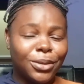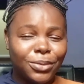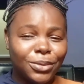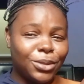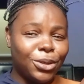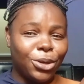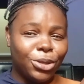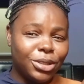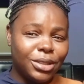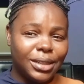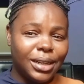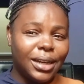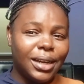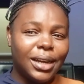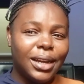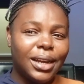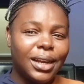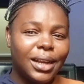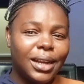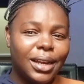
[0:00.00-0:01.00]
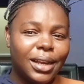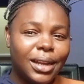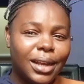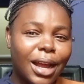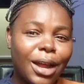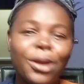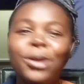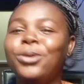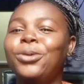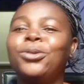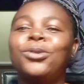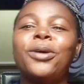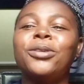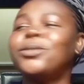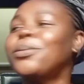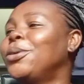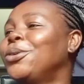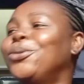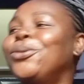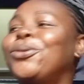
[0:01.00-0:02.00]
of the country. and your
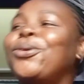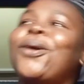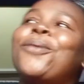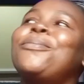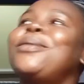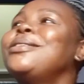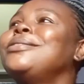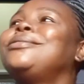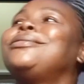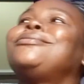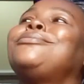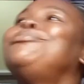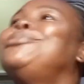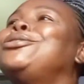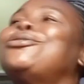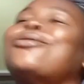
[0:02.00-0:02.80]
customer will come and be